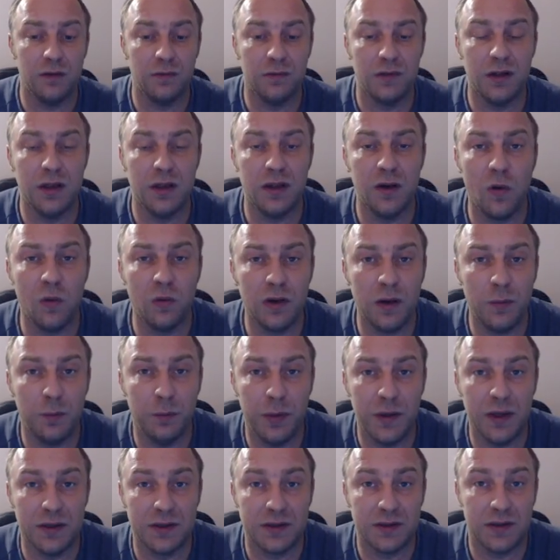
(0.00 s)
the only
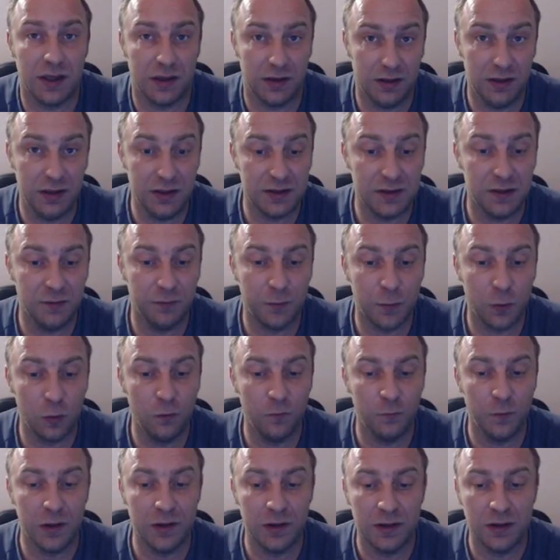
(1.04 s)
piece that needs
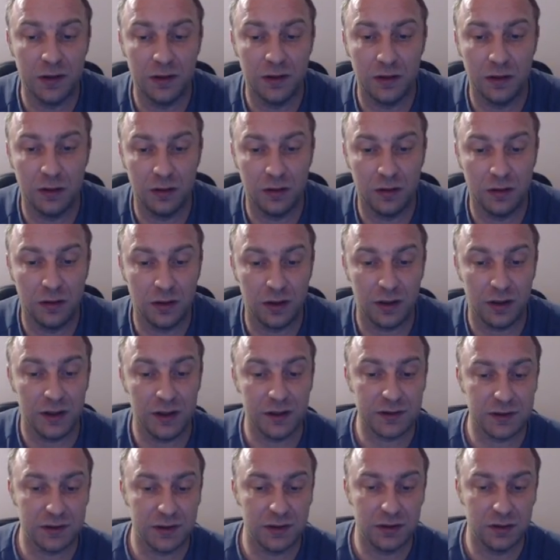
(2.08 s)
improvement uh,
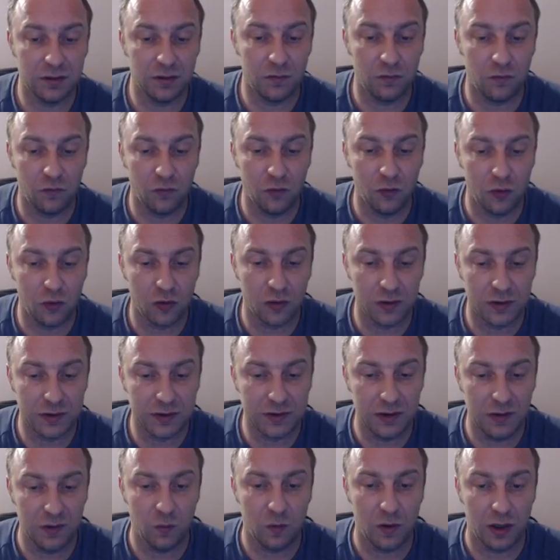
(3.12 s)
is this rook on
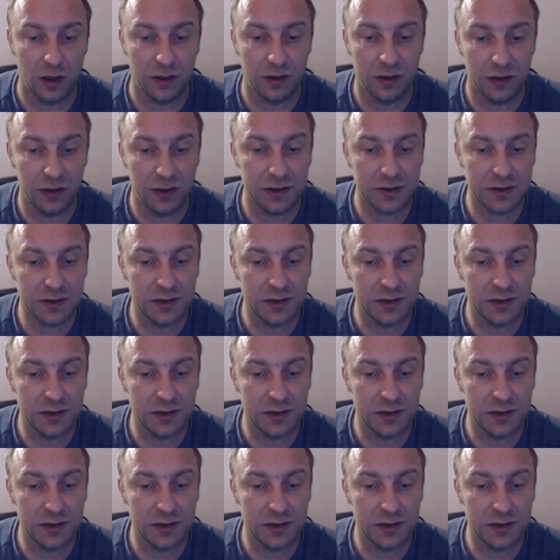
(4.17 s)
c one. It's